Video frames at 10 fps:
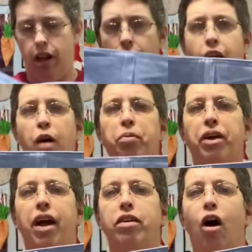I
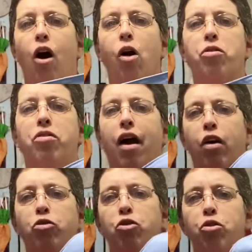appliqued the hearts
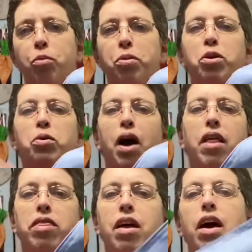down to the blue,
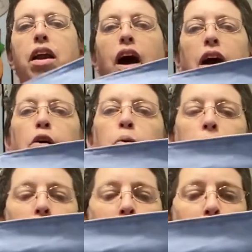and then I
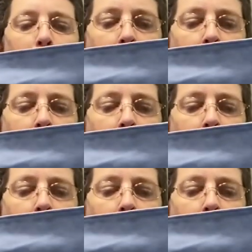quilted them